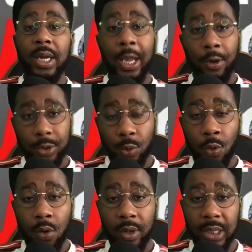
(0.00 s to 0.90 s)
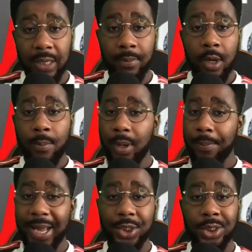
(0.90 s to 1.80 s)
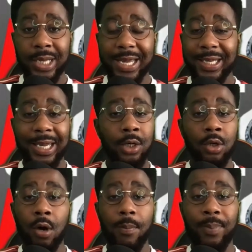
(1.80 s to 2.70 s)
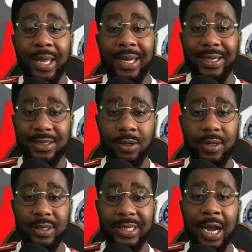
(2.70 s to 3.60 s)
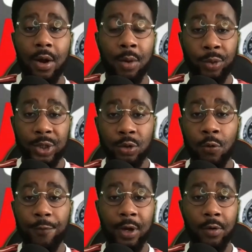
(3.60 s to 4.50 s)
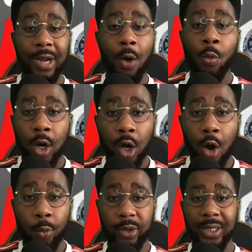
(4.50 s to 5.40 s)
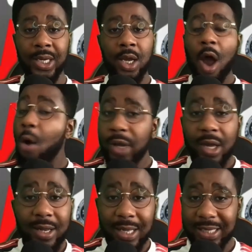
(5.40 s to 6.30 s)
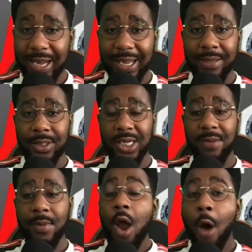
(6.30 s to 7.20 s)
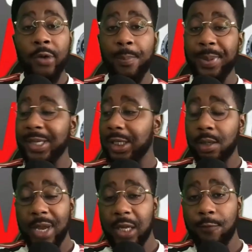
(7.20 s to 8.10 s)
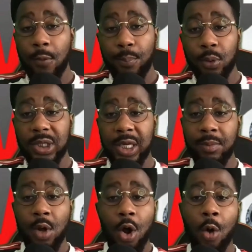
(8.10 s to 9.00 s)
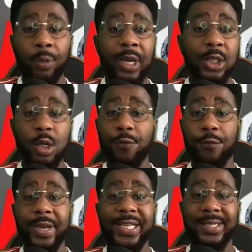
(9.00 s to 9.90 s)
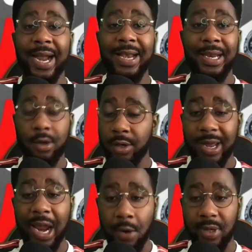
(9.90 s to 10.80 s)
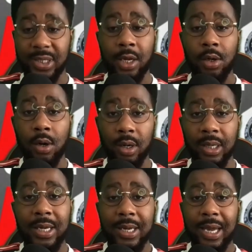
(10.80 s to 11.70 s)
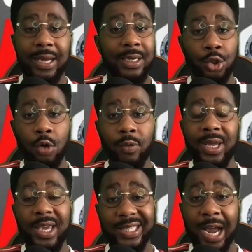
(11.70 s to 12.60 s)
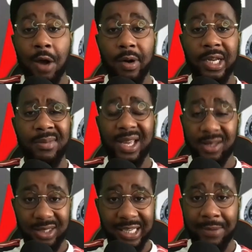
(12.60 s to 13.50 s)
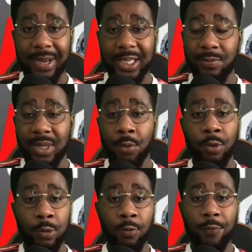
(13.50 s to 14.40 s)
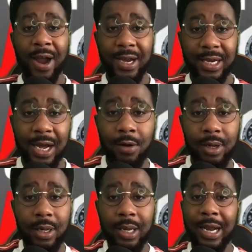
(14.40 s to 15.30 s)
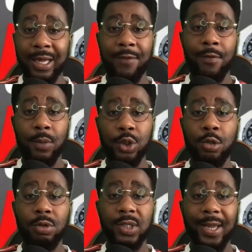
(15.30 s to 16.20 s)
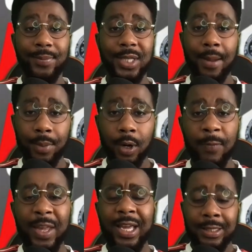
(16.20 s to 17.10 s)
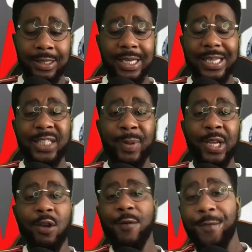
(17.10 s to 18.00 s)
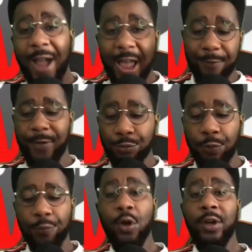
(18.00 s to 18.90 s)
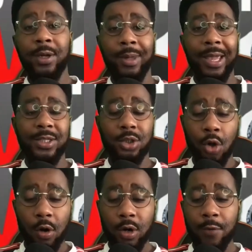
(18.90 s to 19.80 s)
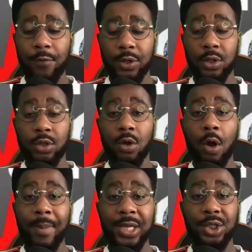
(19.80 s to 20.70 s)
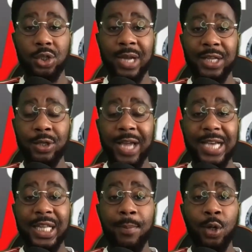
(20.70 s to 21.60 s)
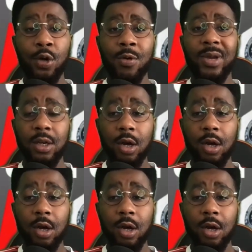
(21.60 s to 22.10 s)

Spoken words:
It was all on him. But Manchester United cannot play a certain style, and we're still figuring out, what are we? Are we an attacking team? Are we a possession-based football team? Or are we just freestyling under Erik ten Hag? And the jury is out on him, and same as me. We will find out, and I'll give him until September. This has been your five things we've learned against Tottenham versus Manchester United. You guys let me know in the